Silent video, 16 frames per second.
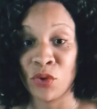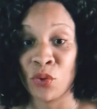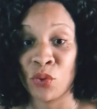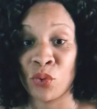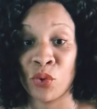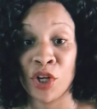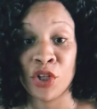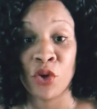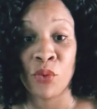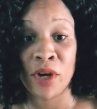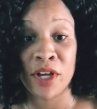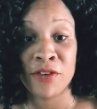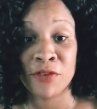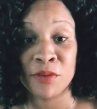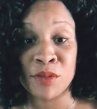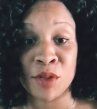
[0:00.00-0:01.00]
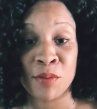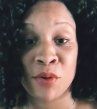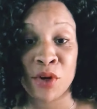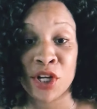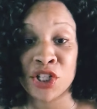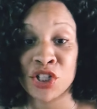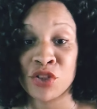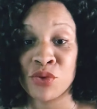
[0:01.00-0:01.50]
Run away from
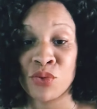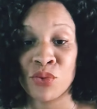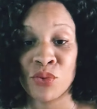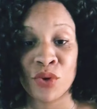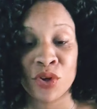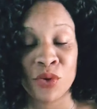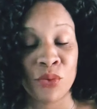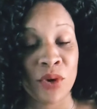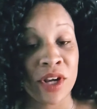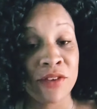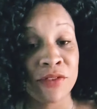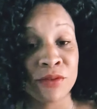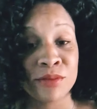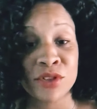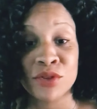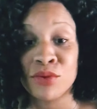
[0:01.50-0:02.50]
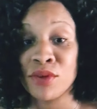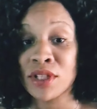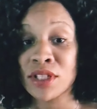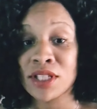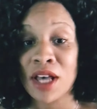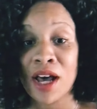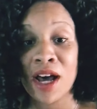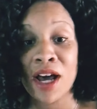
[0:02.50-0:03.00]
depression. Run away from
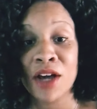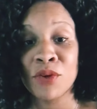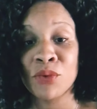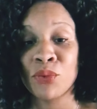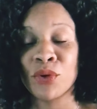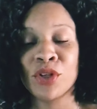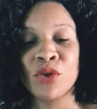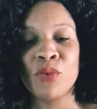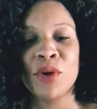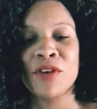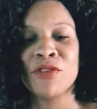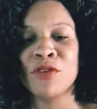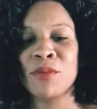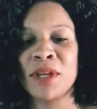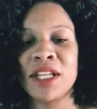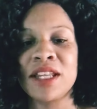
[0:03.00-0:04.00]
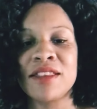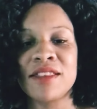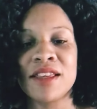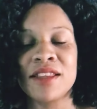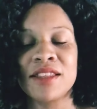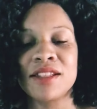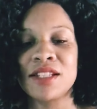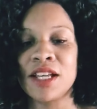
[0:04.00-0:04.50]
suicide. Run away from
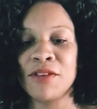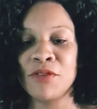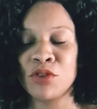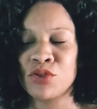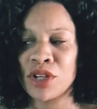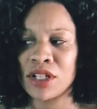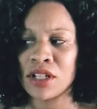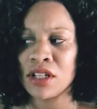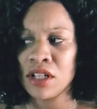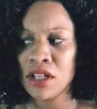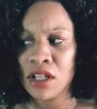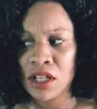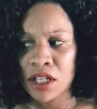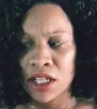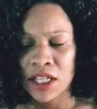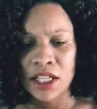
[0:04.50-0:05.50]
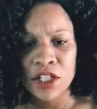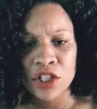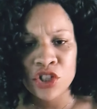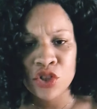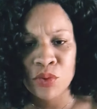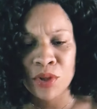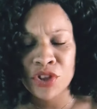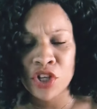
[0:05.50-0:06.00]
anything the devil trying to get
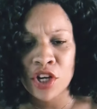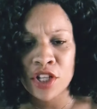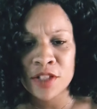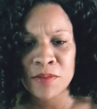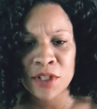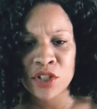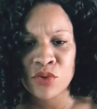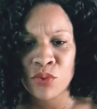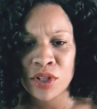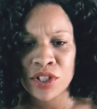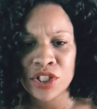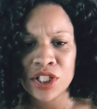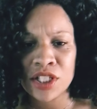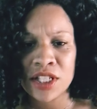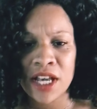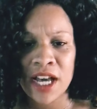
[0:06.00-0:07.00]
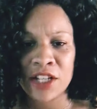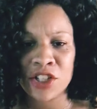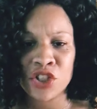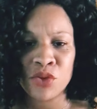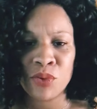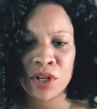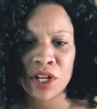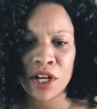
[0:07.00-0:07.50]
at you with thoughts. Because once he's got
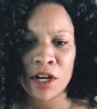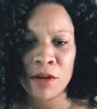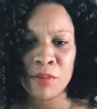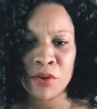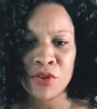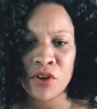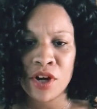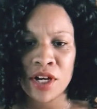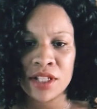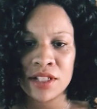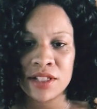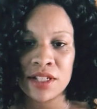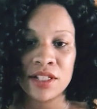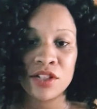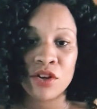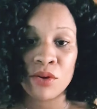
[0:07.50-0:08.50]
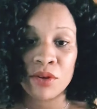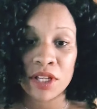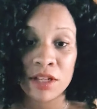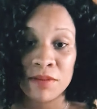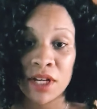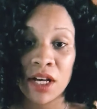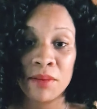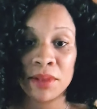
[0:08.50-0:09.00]
you with a couple thoughts, he's gonna
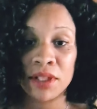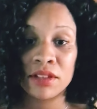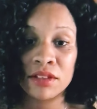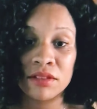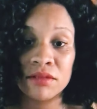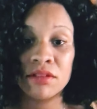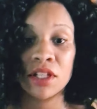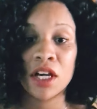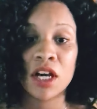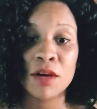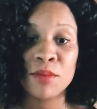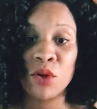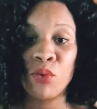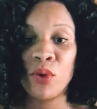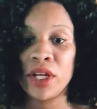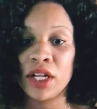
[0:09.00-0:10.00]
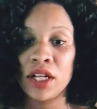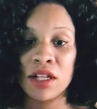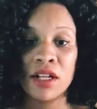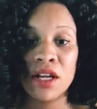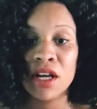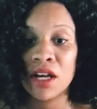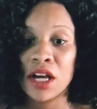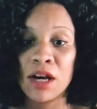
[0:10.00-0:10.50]
keep coming with it.
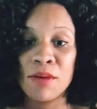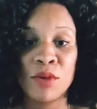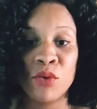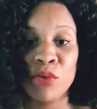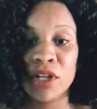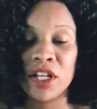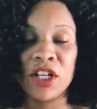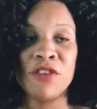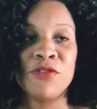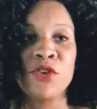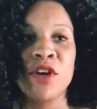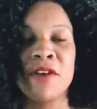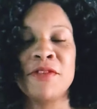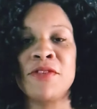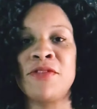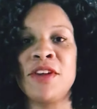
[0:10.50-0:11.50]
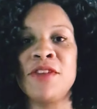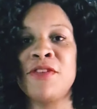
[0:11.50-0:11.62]
Coming with it. If you have a